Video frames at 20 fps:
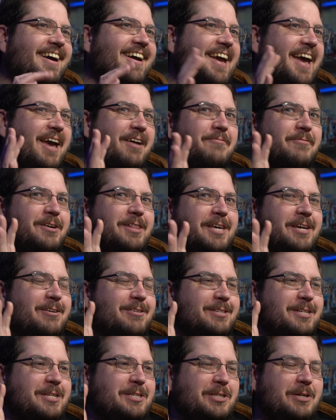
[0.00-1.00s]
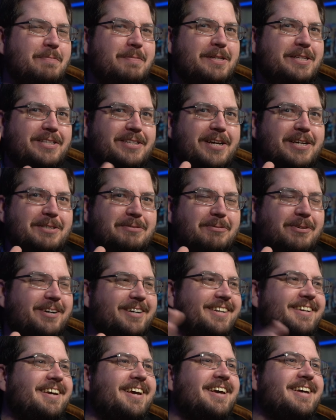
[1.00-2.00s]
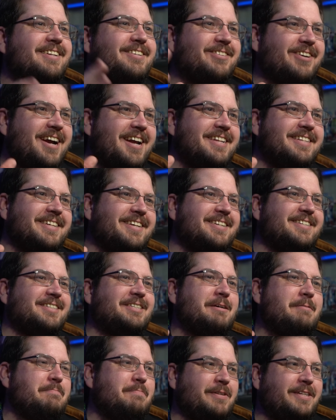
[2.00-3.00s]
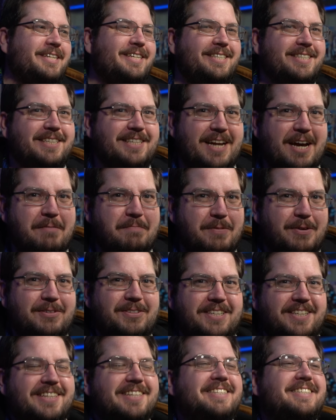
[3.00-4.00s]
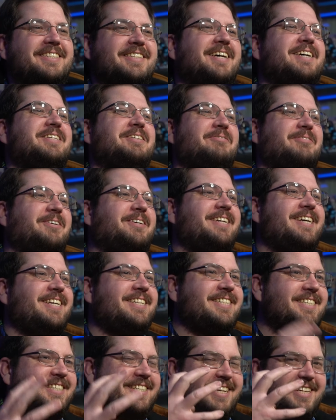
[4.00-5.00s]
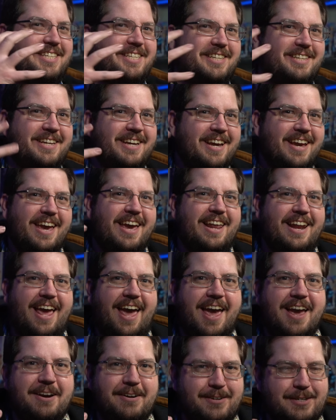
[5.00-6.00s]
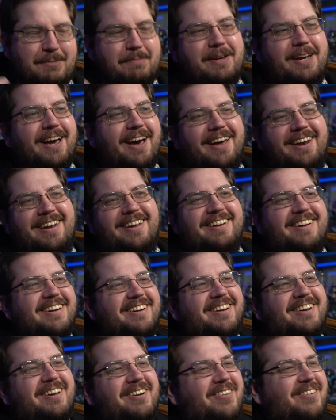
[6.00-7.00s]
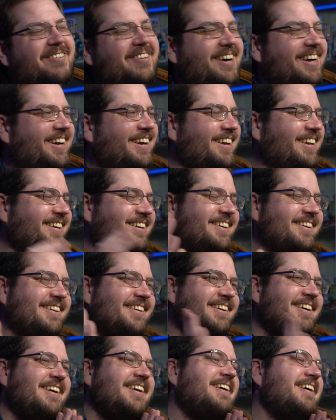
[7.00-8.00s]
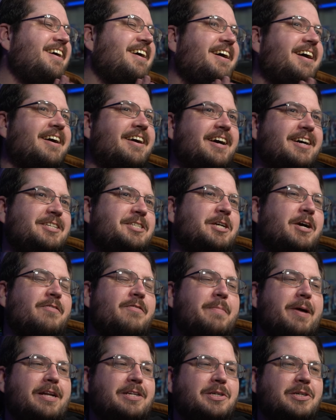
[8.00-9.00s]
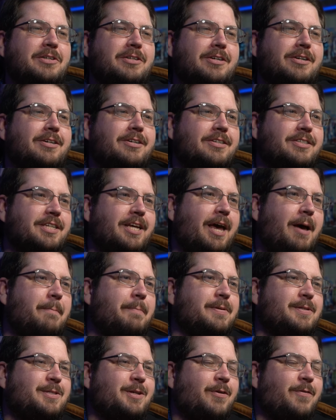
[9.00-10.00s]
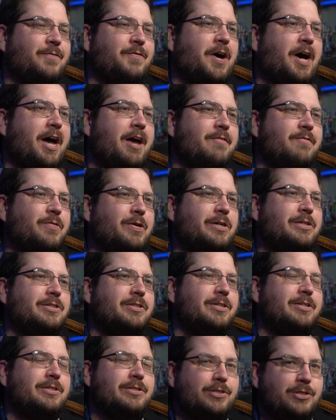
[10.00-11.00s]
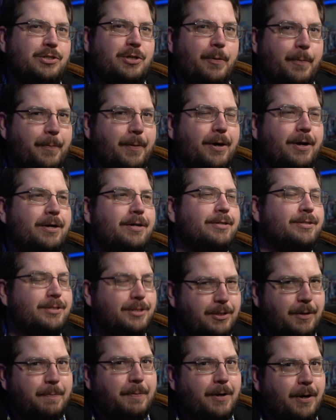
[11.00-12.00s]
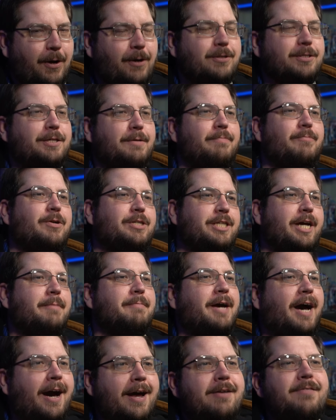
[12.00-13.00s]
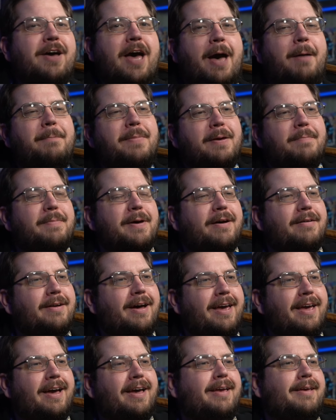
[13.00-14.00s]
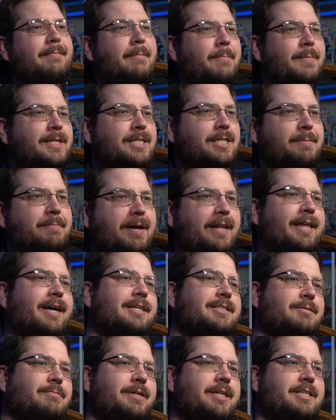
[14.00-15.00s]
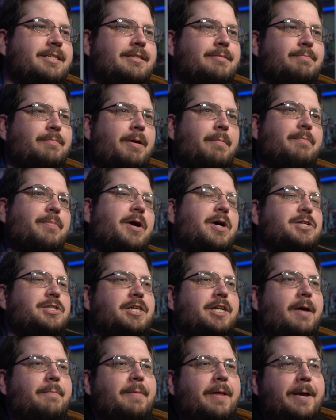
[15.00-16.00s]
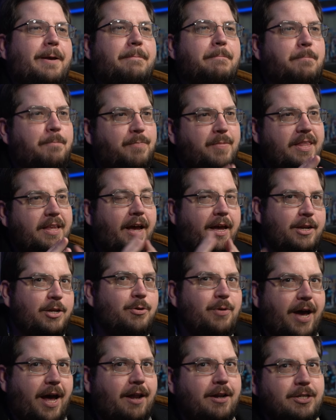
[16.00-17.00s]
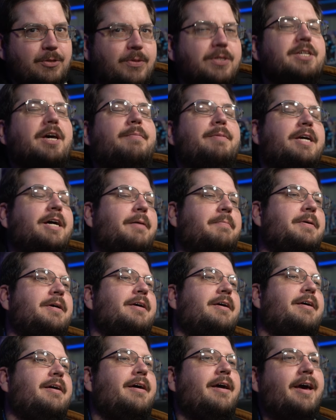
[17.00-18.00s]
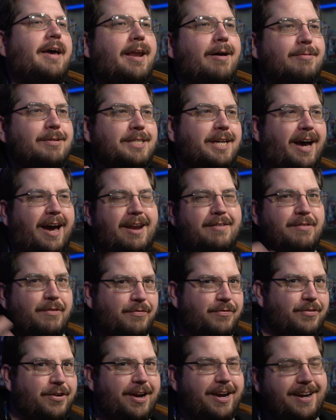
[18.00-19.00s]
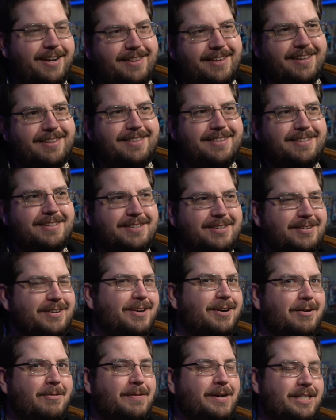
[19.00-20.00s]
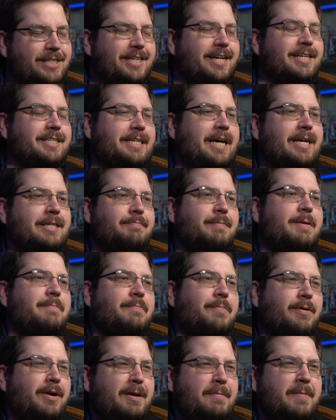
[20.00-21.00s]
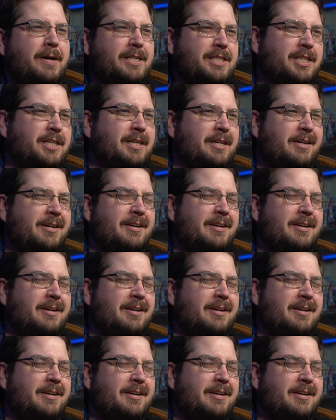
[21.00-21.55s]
I hate when they use the stupid sus word. Translators, please stop using the sus word. It just, it, it angers me. I don't know why. Gushing Over Magical Girls episode five was super, super wholesome, which I'm kind of happy about. I, I mentioned my last week's impression. I'm like, I knew Alice was coming up and I was kind of afraid that the studio, which yes, has been pretty much...